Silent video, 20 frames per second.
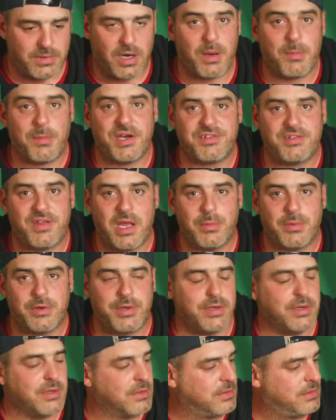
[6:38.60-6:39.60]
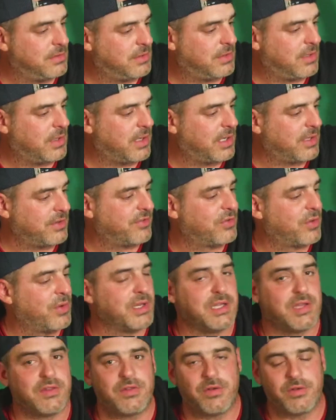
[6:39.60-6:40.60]
table here. All right, let's go ahead and
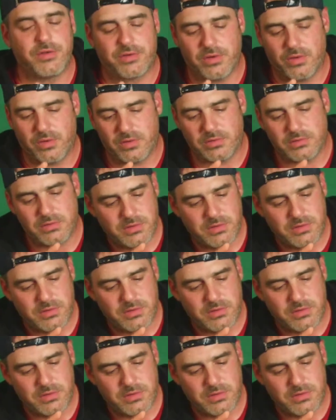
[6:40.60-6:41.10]
get those going.